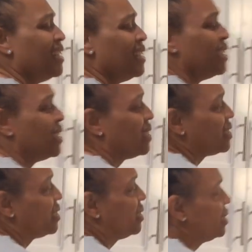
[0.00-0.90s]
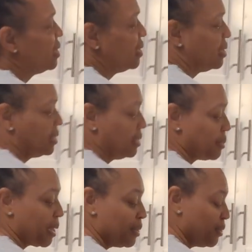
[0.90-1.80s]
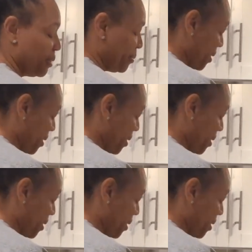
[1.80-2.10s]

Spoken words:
think this tree might be the one that's